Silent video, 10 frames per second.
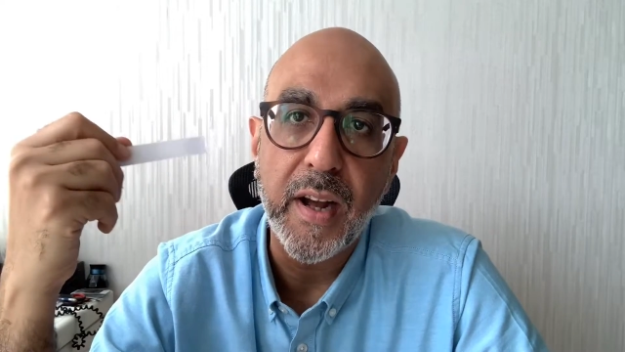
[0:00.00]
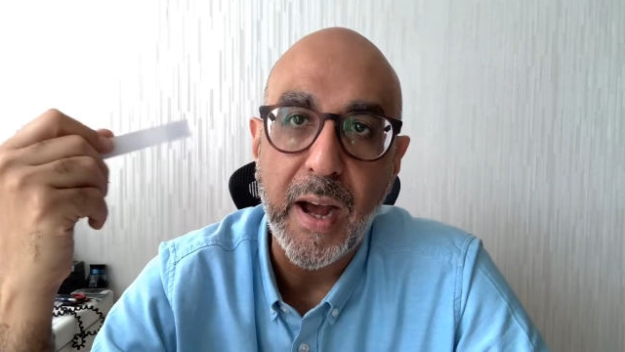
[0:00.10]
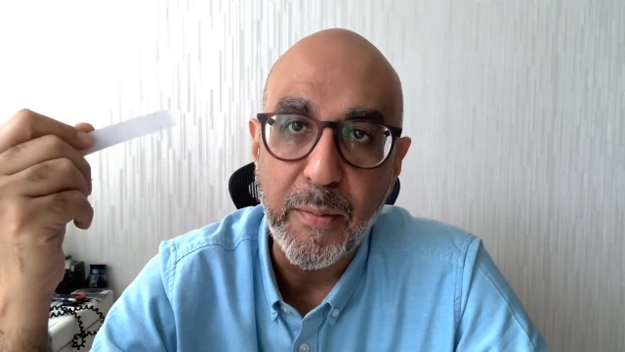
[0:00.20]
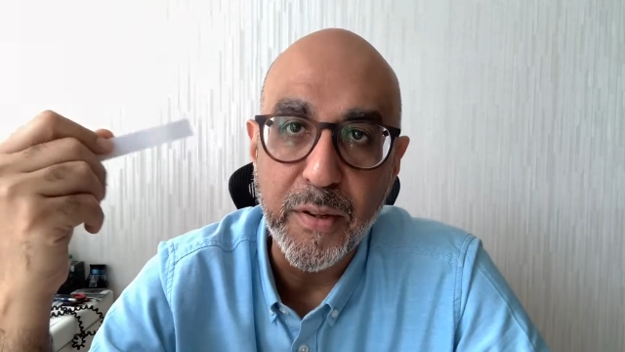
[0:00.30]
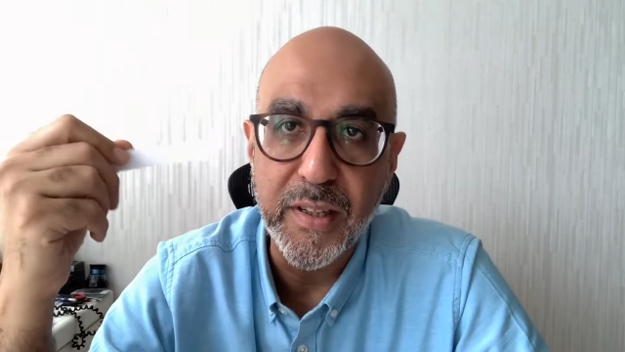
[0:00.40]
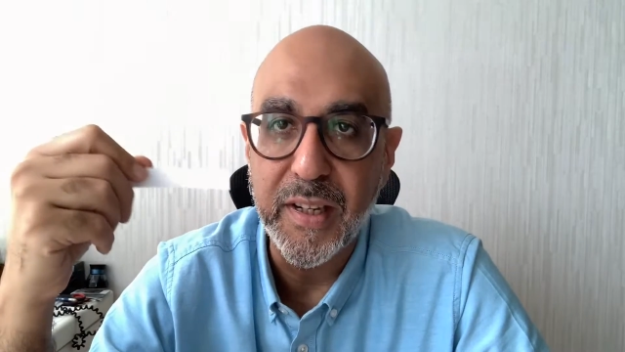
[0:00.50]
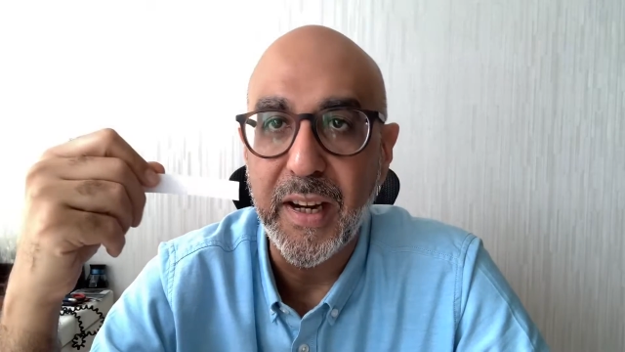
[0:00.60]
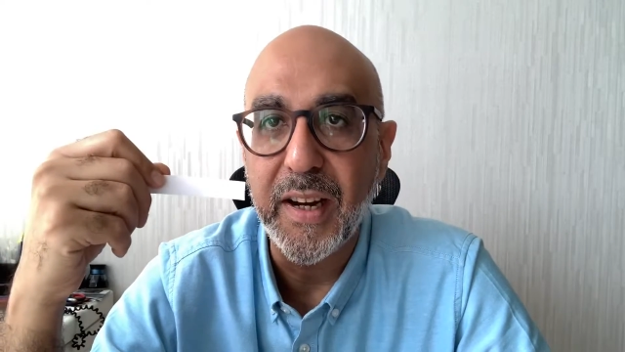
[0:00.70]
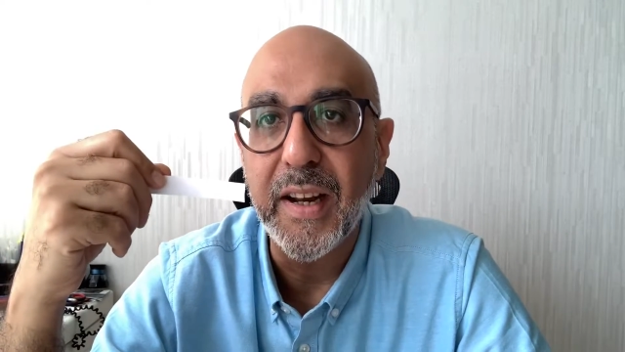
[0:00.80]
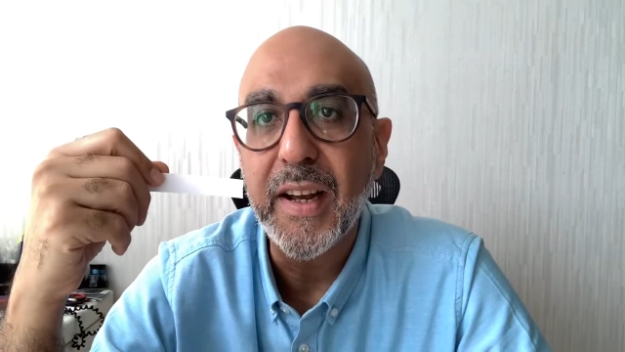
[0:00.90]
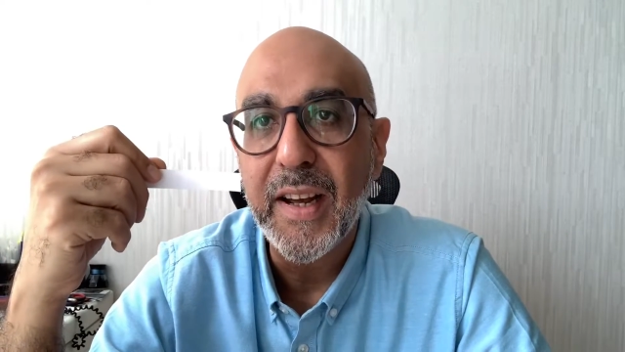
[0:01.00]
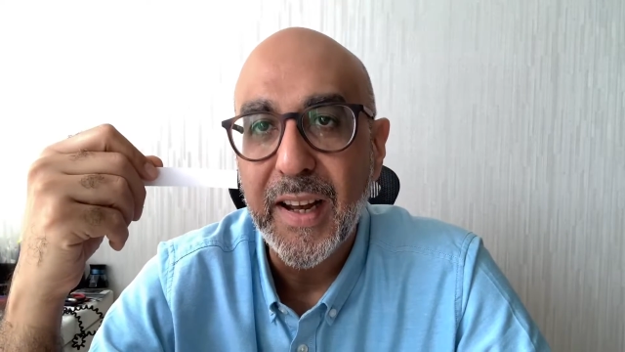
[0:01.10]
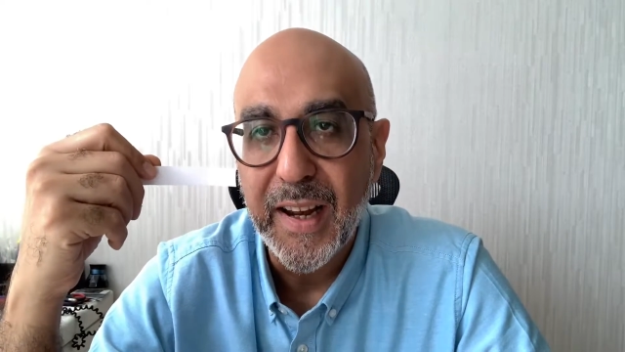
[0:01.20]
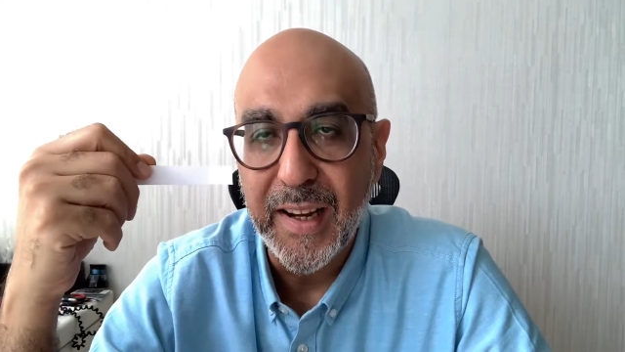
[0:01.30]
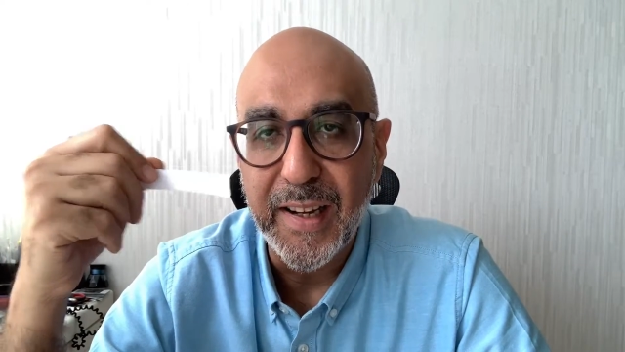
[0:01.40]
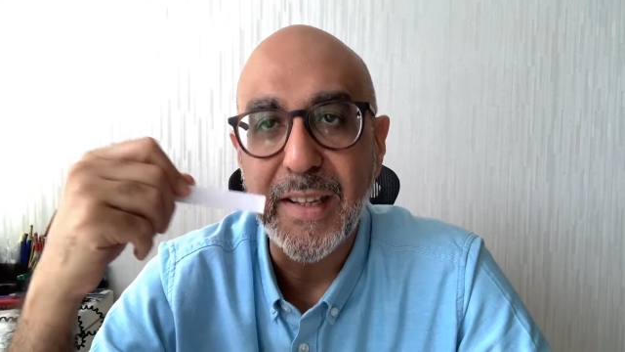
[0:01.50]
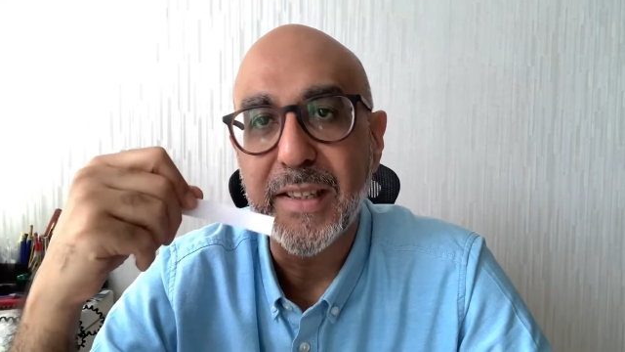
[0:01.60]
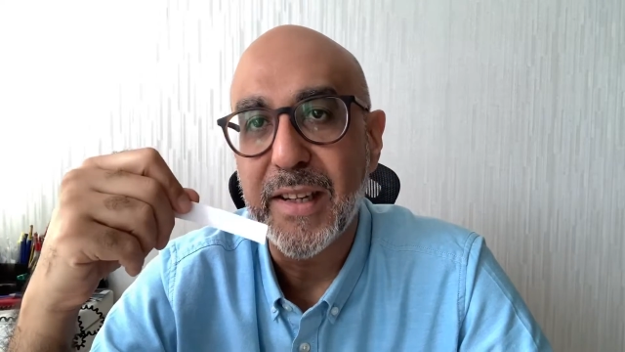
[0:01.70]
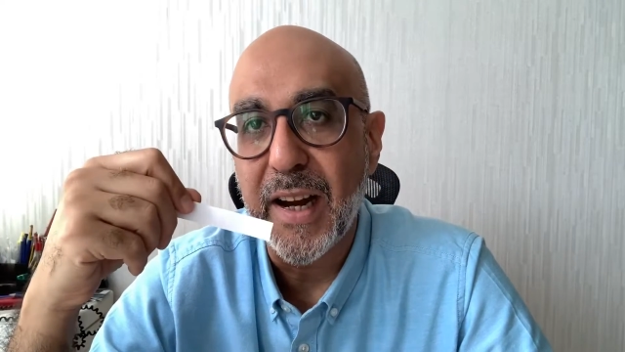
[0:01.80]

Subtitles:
I would say at least